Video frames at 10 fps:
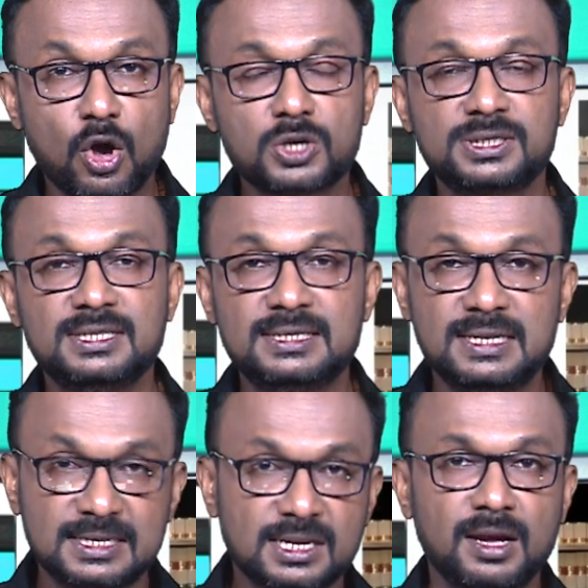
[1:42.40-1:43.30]
caused
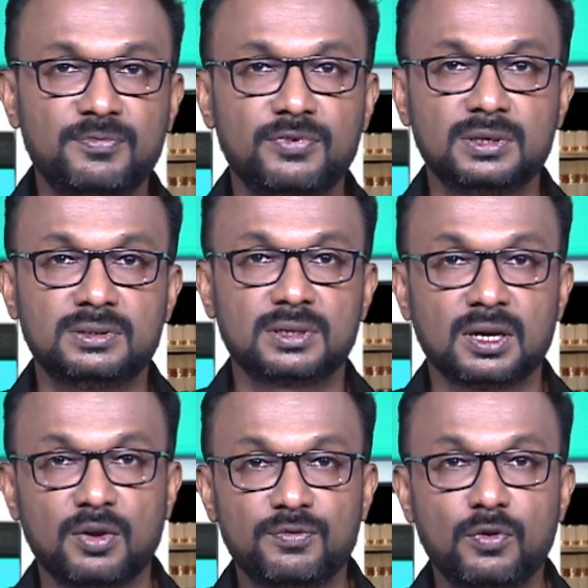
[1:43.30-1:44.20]
discomfort
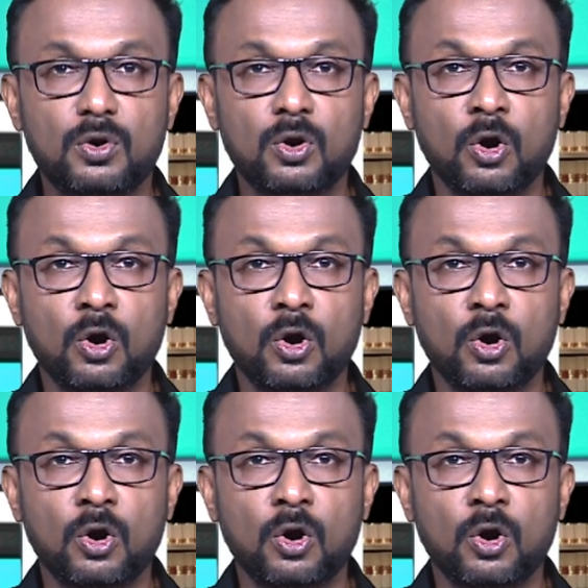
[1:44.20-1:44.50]
for